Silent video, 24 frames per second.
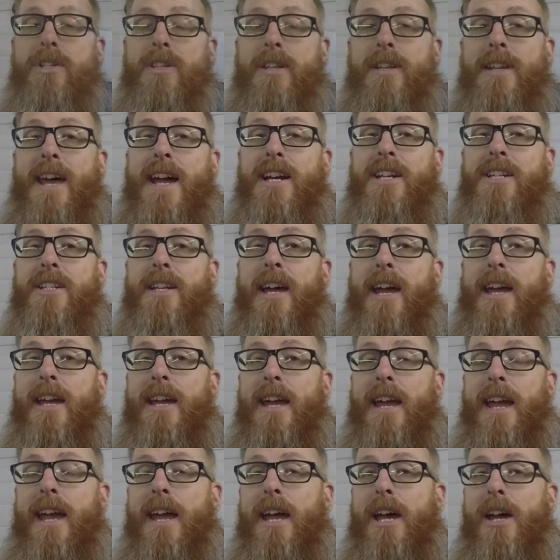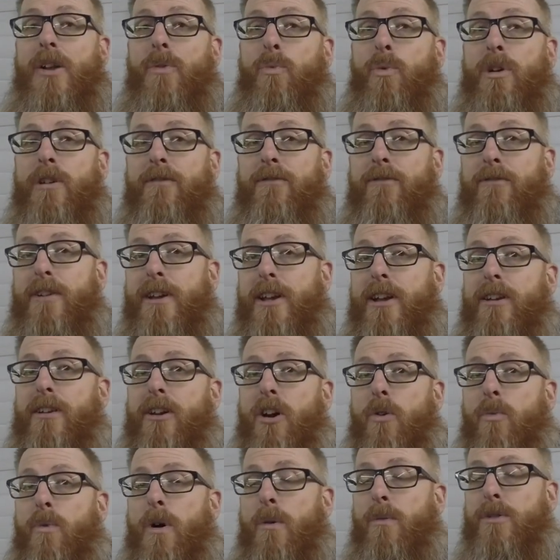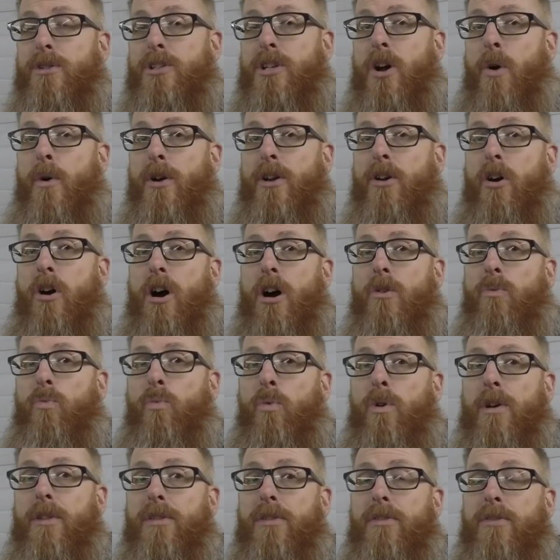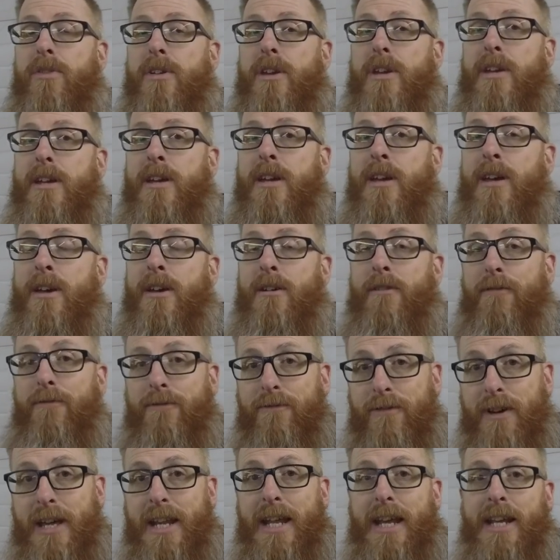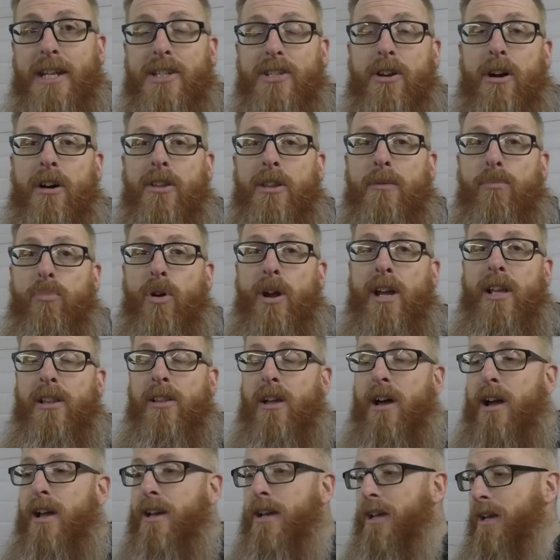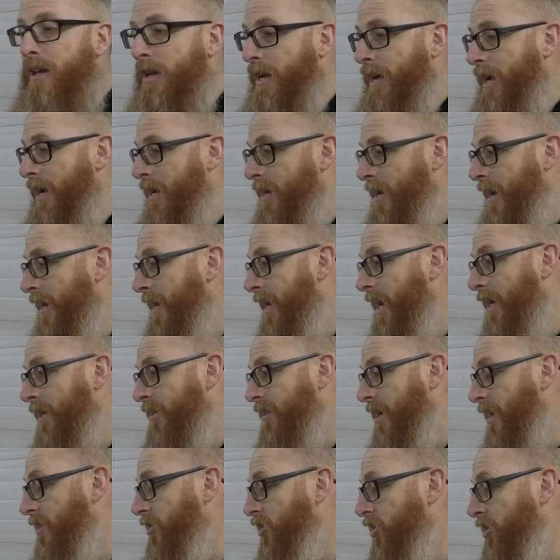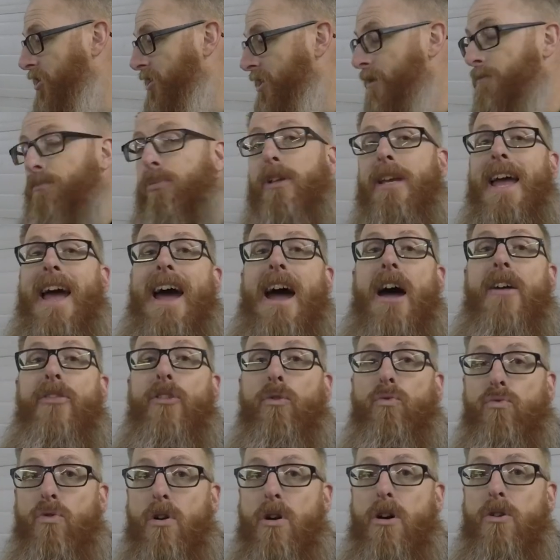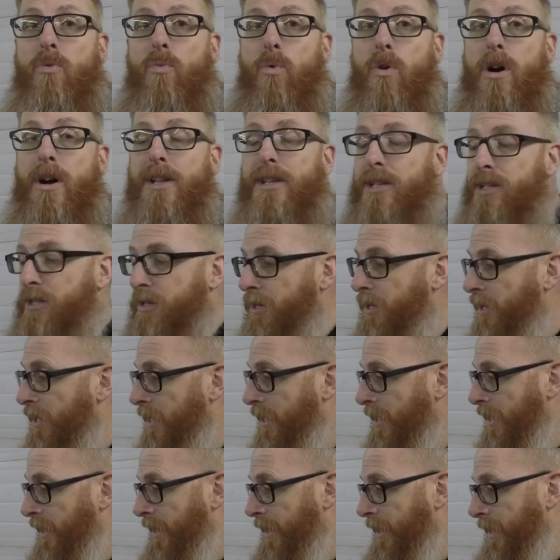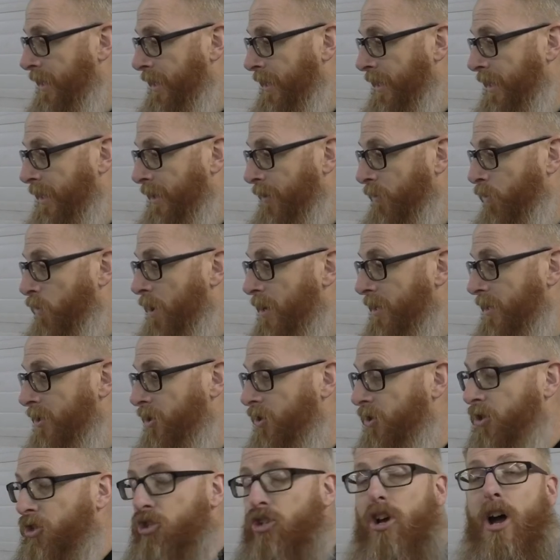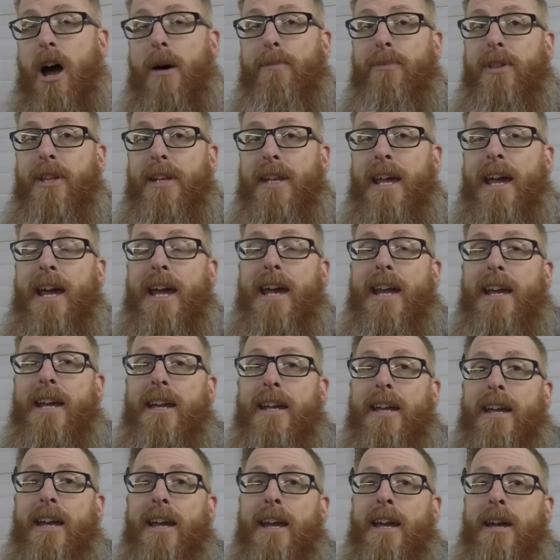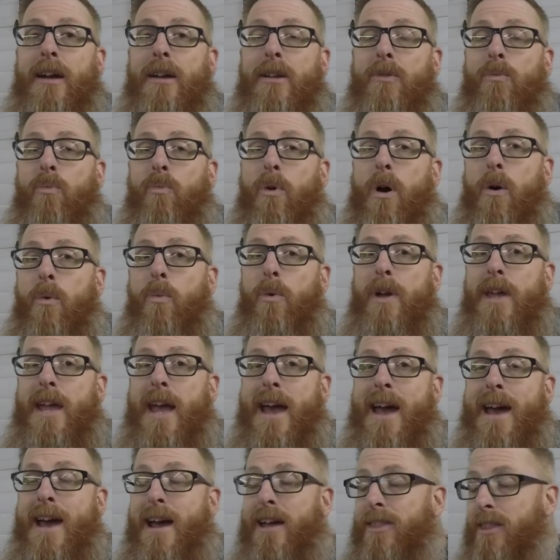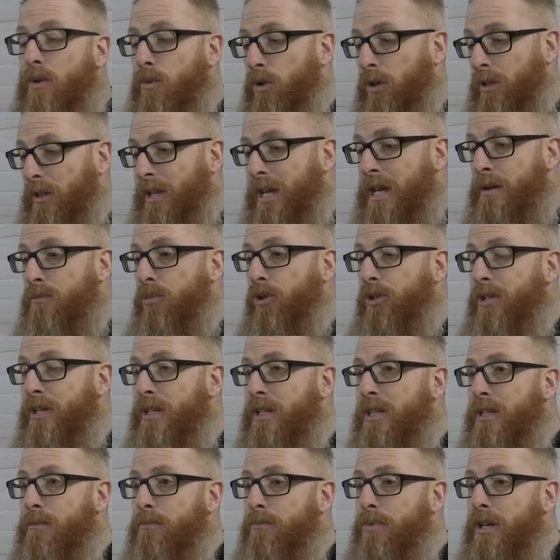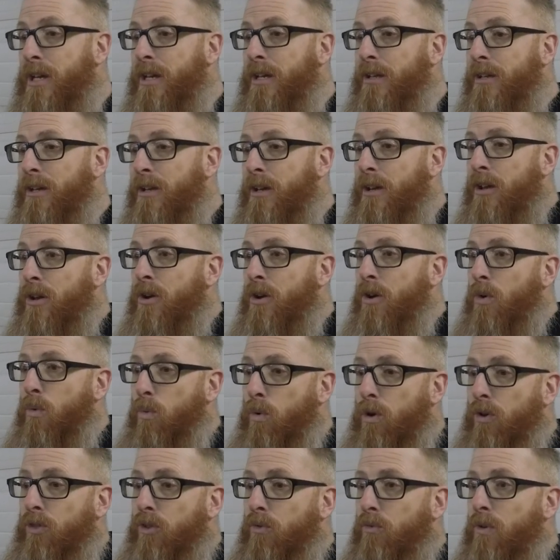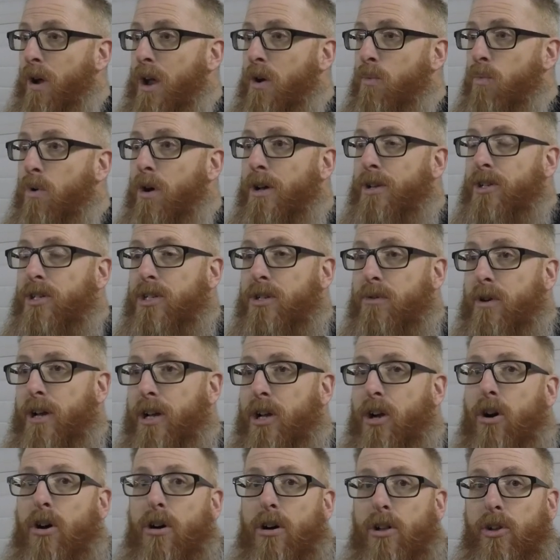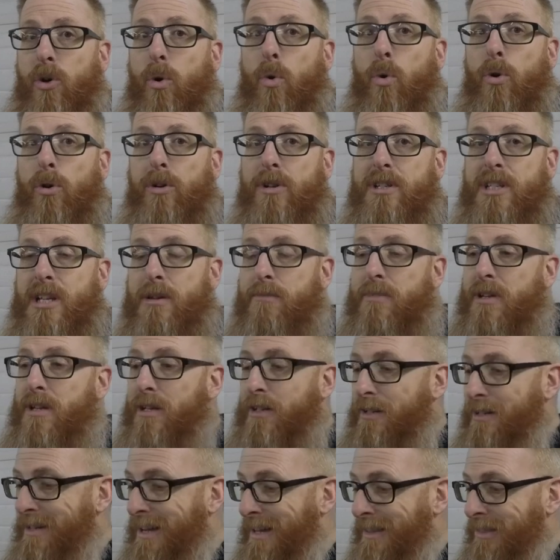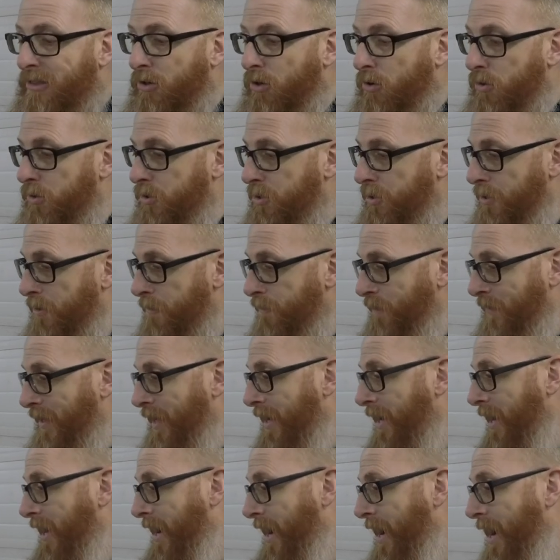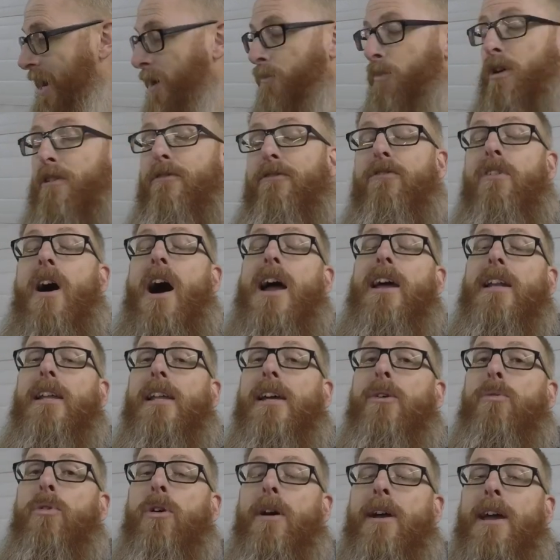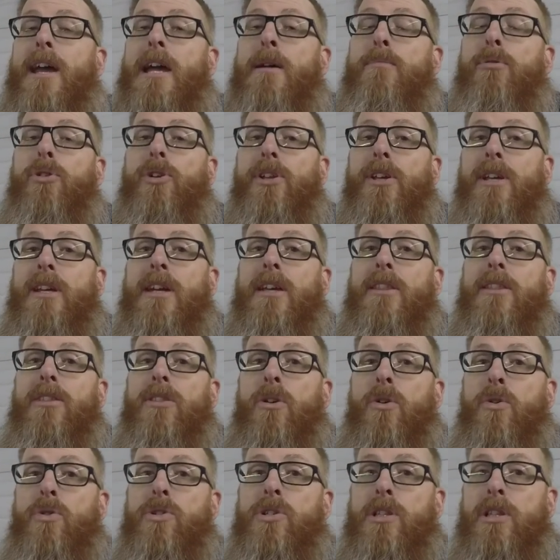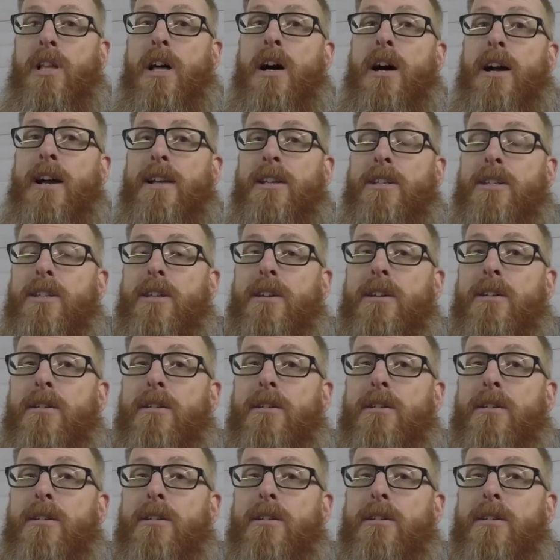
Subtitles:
the next night, and we figured out what was going on with the fittings on the brake line, and I guess I just simply had the wrong ones. Went to the shop today, and what we had that were labeled in the bin weren't the right ones, so I called, ordered some in, got those, and we finally were able to get those lines